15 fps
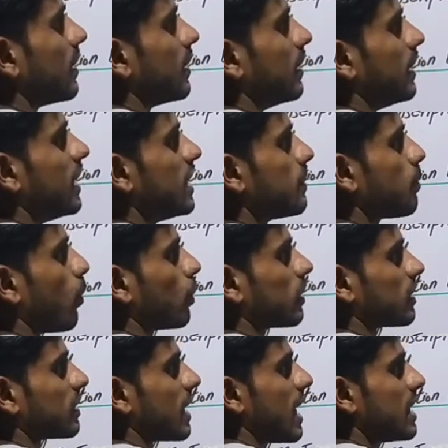these
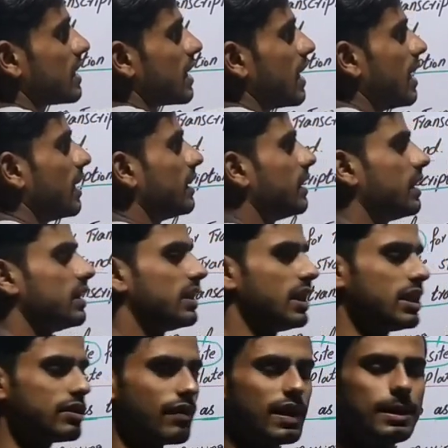both strands th
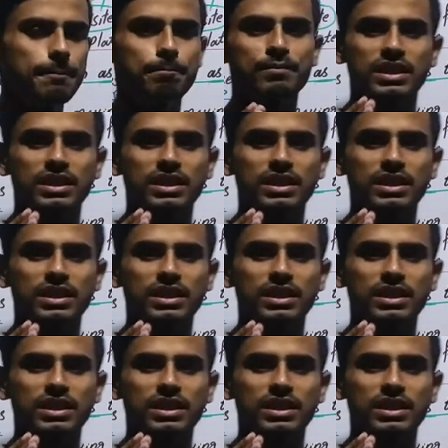these will